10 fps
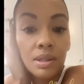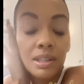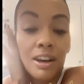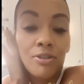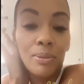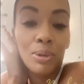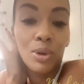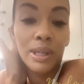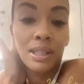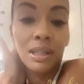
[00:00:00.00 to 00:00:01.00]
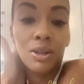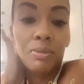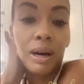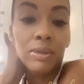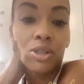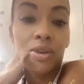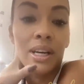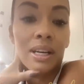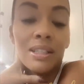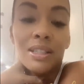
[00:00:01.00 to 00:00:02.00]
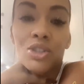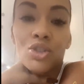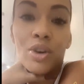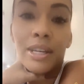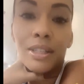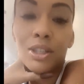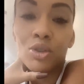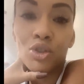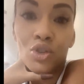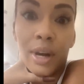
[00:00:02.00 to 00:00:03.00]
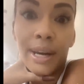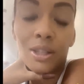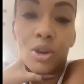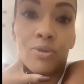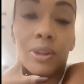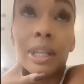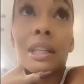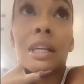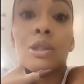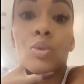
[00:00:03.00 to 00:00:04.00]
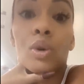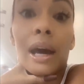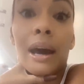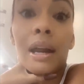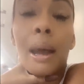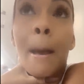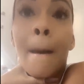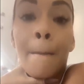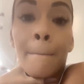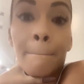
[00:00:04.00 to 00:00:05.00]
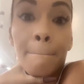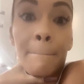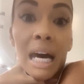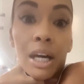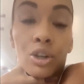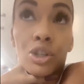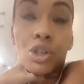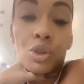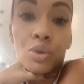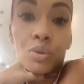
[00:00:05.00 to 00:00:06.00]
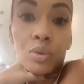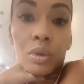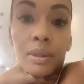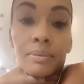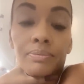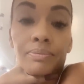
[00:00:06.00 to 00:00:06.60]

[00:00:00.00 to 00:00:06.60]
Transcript: Self-employed single mama trying not to stress. Don't stress. Hopefully things will get better soon.